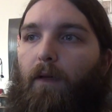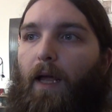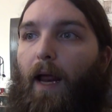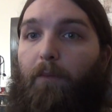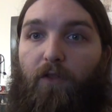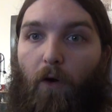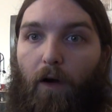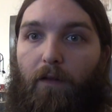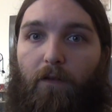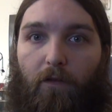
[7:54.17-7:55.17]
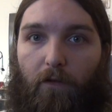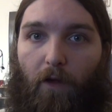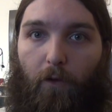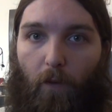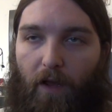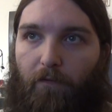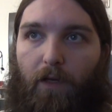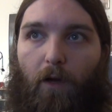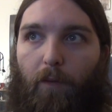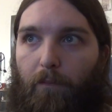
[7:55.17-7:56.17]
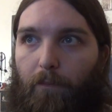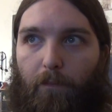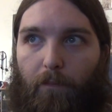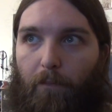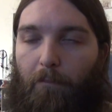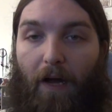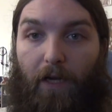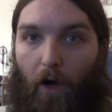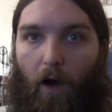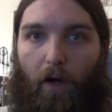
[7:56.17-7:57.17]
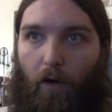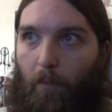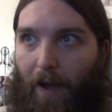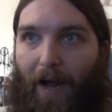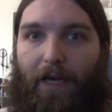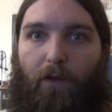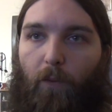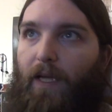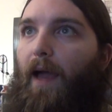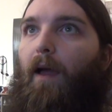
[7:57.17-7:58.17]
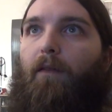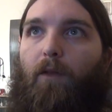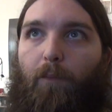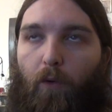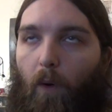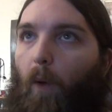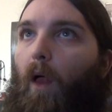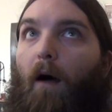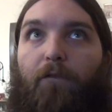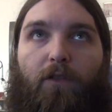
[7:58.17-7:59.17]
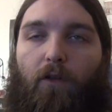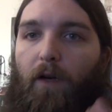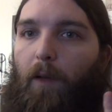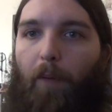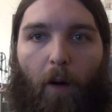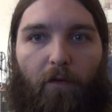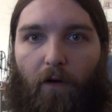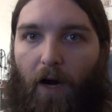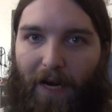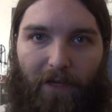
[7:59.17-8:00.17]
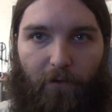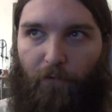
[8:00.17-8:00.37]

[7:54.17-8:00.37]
And I'm sorry this is another rant video, but my God almighty, we had the parole officer in the palm of our hands.